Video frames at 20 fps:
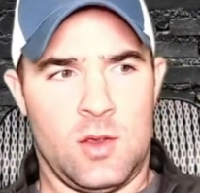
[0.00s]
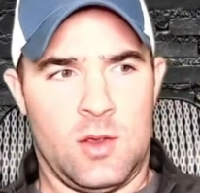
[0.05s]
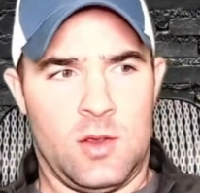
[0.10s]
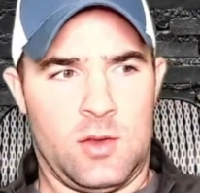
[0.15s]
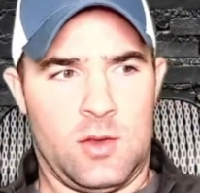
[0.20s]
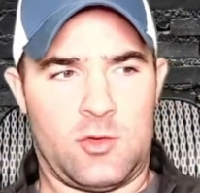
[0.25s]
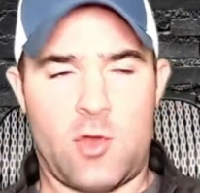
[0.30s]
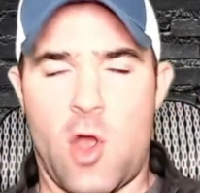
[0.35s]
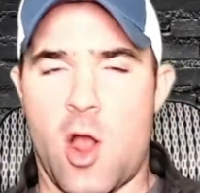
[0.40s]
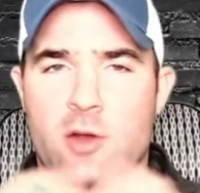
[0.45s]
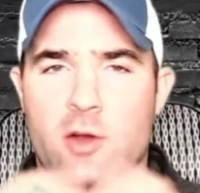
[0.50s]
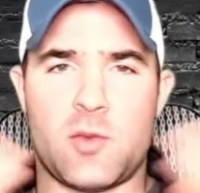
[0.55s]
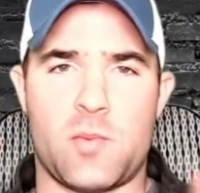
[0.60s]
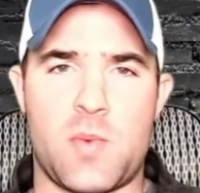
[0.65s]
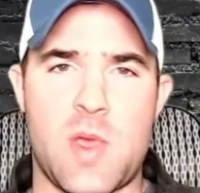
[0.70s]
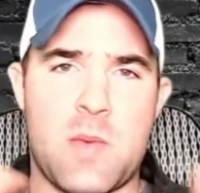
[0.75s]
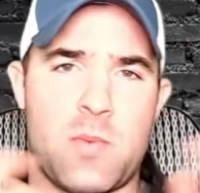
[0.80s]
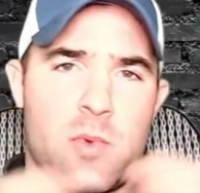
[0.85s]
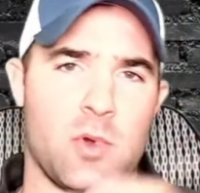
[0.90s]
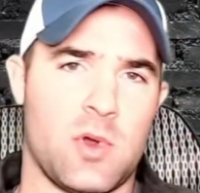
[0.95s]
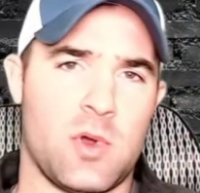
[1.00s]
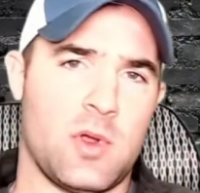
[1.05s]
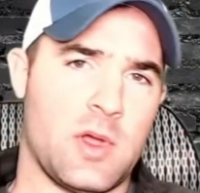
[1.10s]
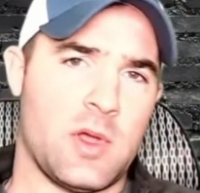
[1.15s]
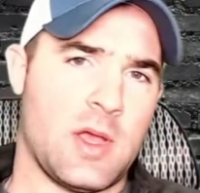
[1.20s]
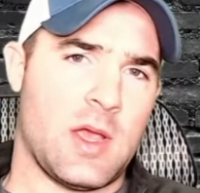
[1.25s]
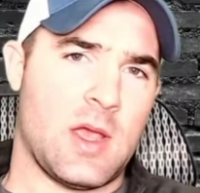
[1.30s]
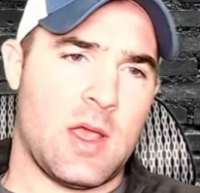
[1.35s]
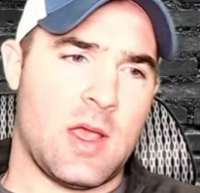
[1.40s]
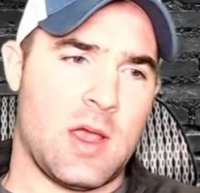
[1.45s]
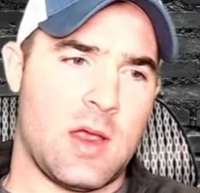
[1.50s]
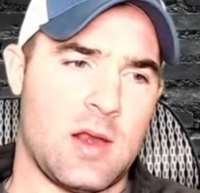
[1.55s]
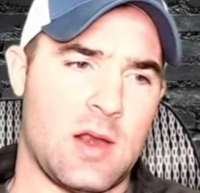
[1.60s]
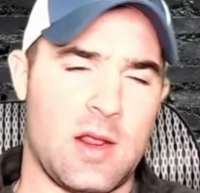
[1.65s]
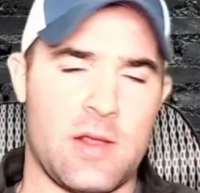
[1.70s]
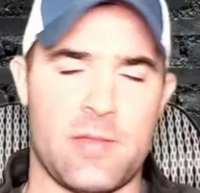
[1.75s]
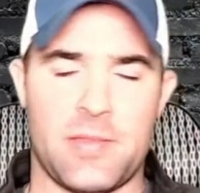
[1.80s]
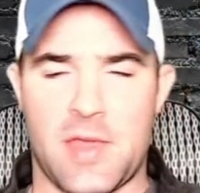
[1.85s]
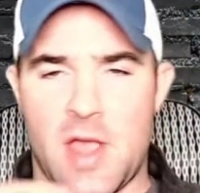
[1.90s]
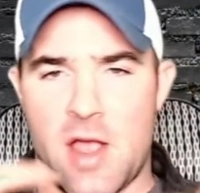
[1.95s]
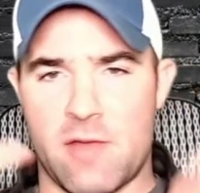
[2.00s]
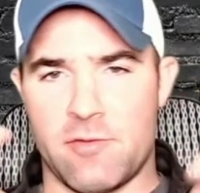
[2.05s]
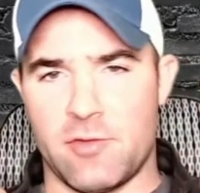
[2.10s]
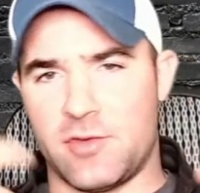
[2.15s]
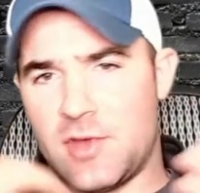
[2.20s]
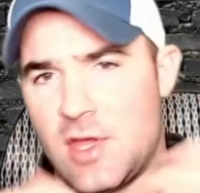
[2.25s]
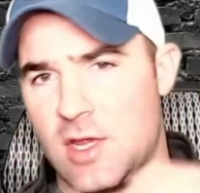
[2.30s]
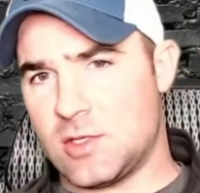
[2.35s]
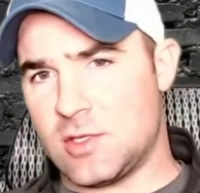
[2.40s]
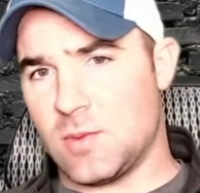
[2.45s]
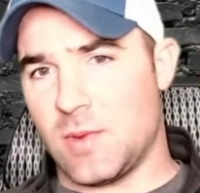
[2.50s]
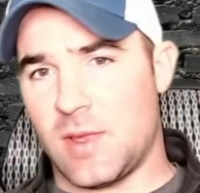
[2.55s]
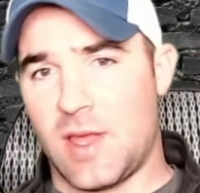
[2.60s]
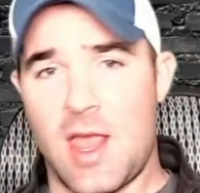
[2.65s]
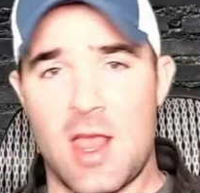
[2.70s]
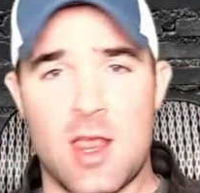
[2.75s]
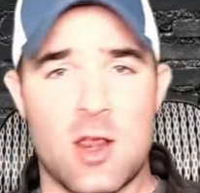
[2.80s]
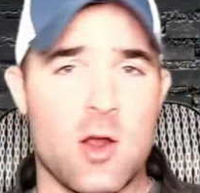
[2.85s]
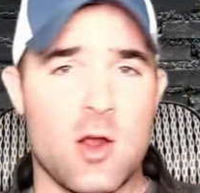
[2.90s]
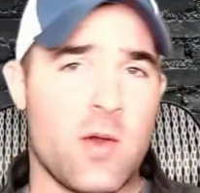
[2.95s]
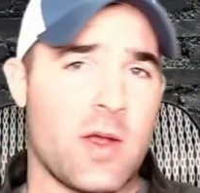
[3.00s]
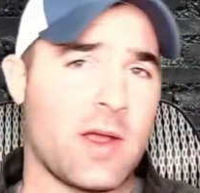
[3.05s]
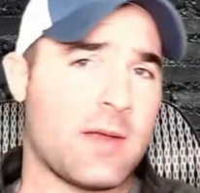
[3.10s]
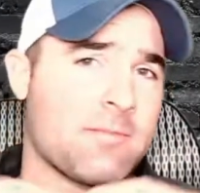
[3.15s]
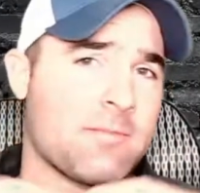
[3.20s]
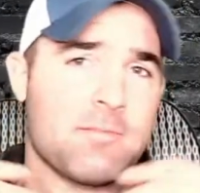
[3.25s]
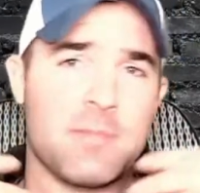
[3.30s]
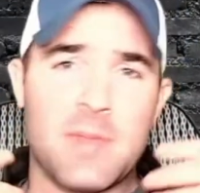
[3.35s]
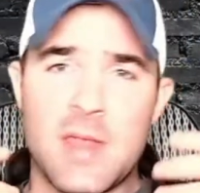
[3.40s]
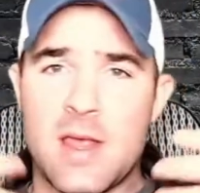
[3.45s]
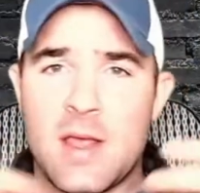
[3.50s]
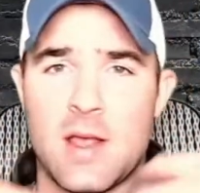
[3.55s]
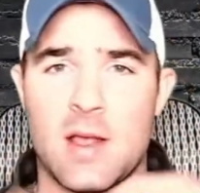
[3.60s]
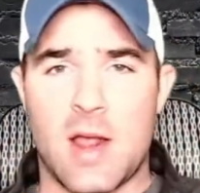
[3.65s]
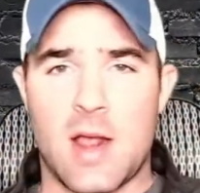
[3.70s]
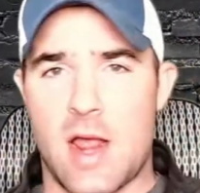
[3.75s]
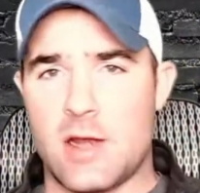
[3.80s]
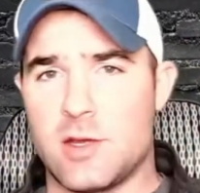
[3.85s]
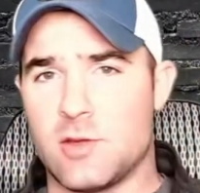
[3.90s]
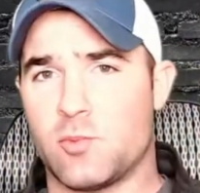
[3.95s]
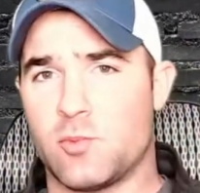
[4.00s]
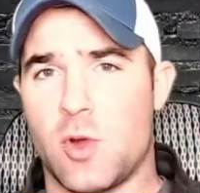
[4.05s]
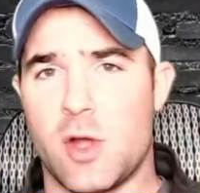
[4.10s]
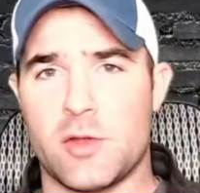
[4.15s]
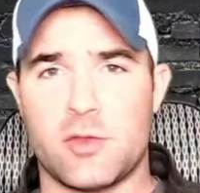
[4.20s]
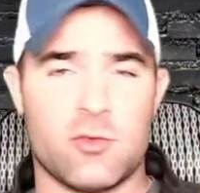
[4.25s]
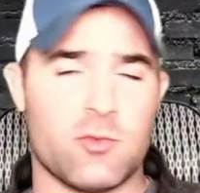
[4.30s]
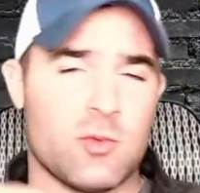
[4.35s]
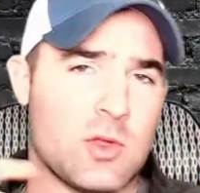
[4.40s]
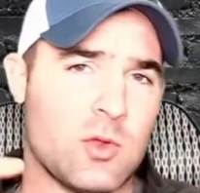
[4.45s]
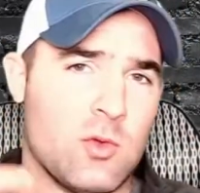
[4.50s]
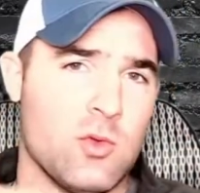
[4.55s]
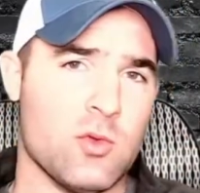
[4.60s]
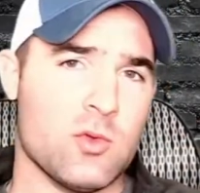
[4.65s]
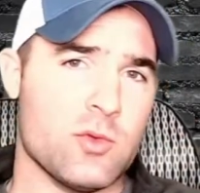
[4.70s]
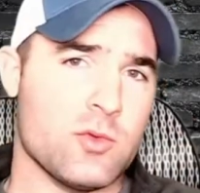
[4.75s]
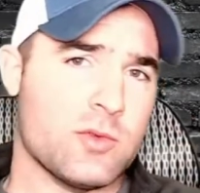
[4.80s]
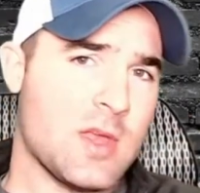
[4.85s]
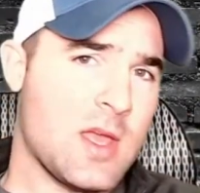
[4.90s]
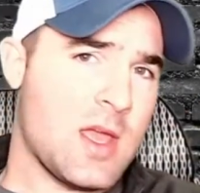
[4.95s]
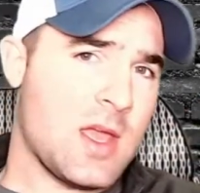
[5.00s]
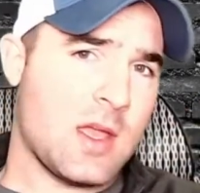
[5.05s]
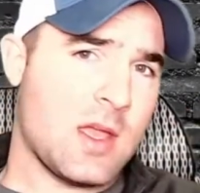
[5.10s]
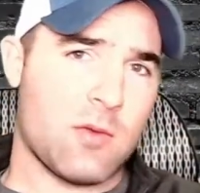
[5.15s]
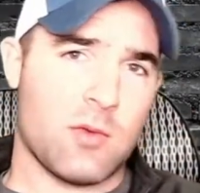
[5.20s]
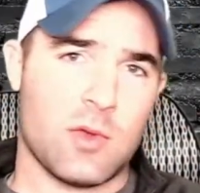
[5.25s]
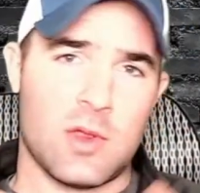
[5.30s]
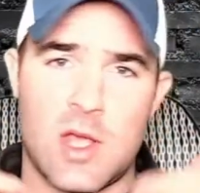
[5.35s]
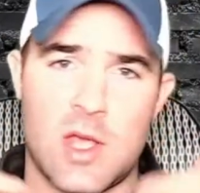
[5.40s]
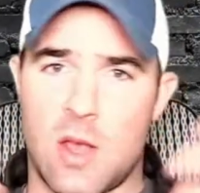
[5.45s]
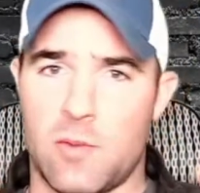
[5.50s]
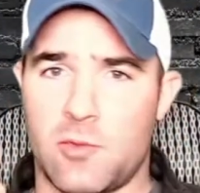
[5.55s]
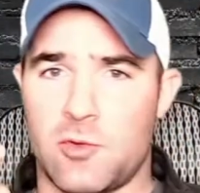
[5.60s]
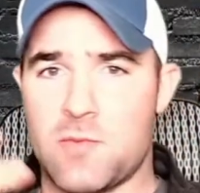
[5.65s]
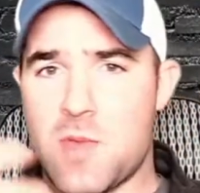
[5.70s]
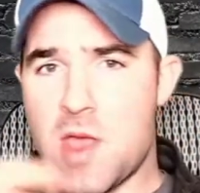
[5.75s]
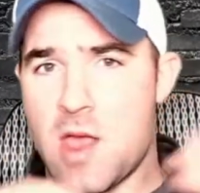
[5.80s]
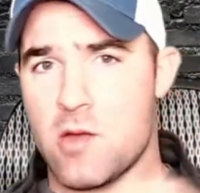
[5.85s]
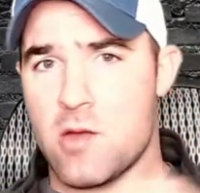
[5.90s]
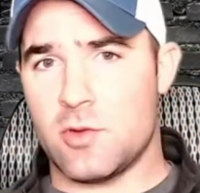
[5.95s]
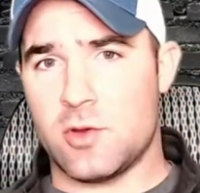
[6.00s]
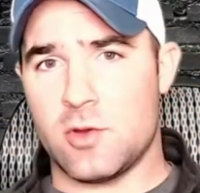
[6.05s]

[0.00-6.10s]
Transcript: talk to people and in conversation, we're like, hey, you know, I, I just bought this really cool new thing. It really helps me out. Do